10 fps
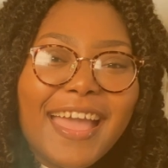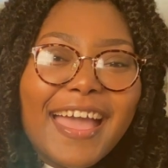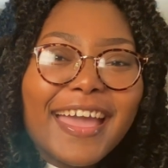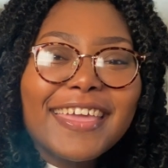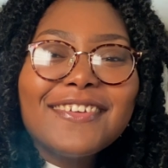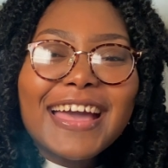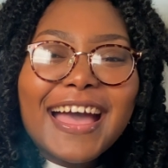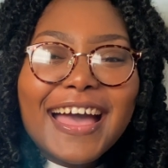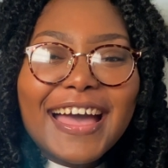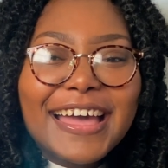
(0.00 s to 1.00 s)
Hey you
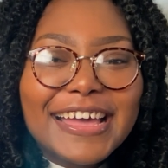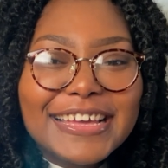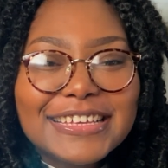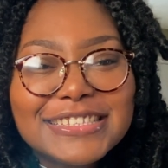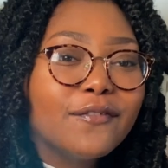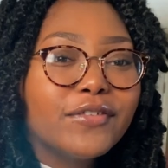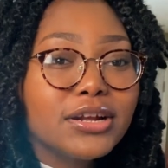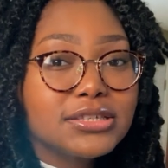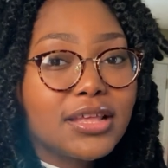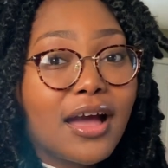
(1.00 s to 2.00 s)
guys,
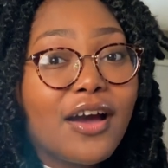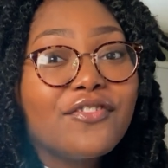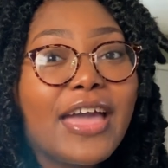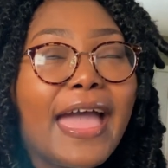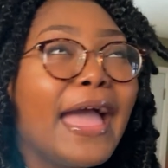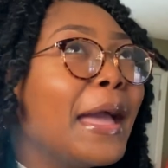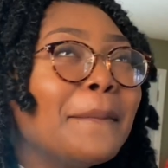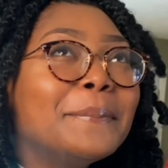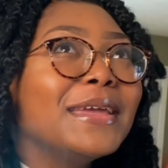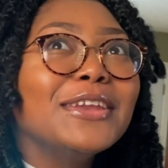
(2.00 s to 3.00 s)
first off,
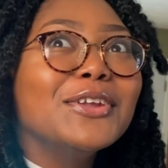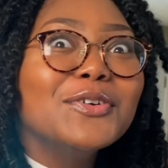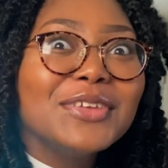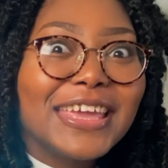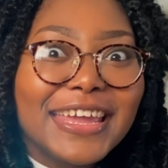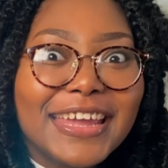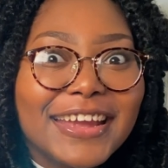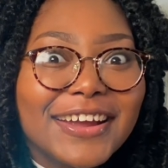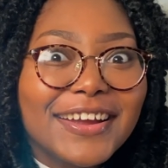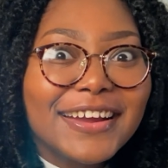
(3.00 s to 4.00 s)
happy new
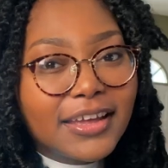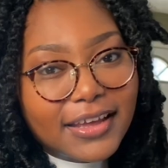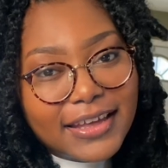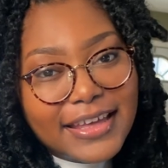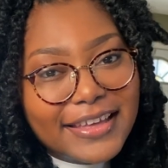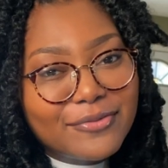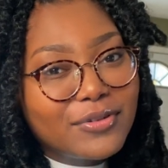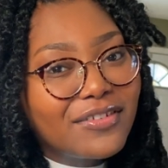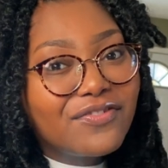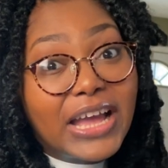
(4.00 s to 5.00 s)
year.
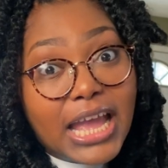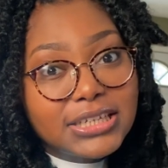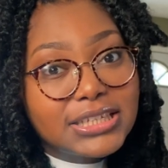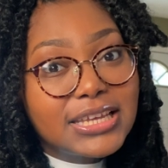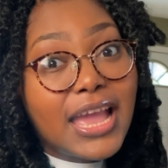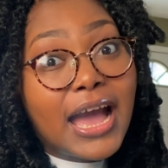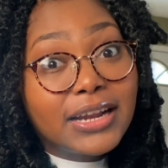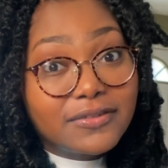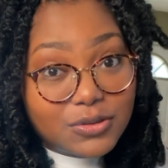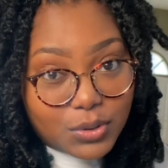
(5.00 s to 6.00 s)
We're finally out
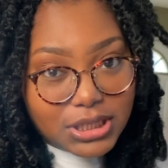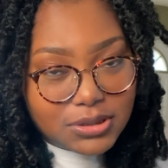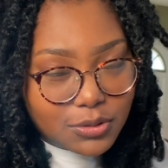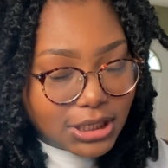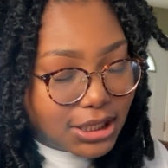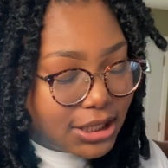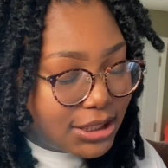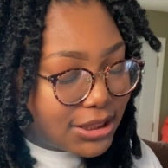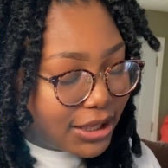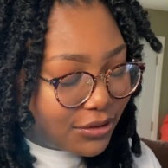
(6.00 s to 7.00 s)
of 2020.
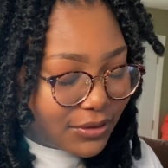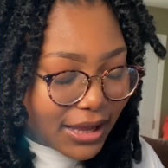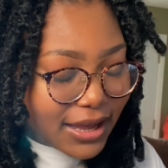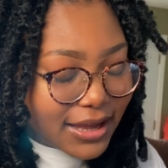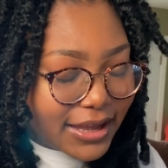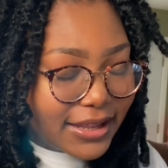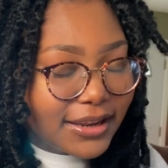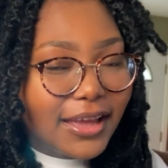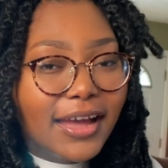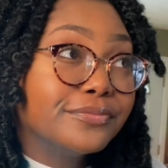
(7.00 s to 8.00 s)
Thank you, God.
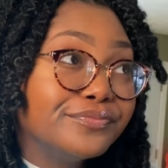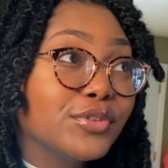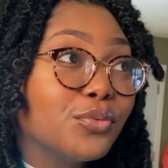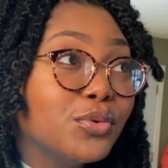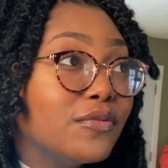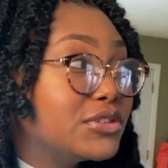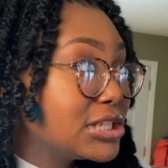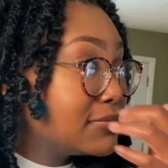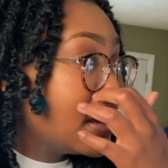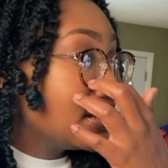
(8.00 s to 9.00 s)
We've
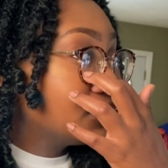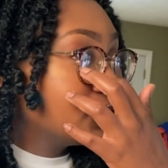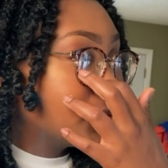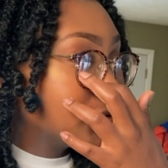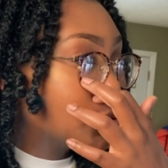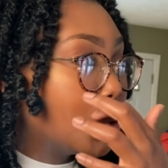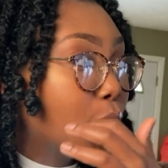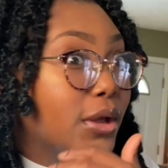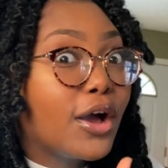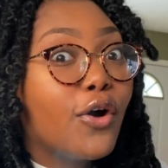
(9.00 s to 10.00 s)
just made it to 2021.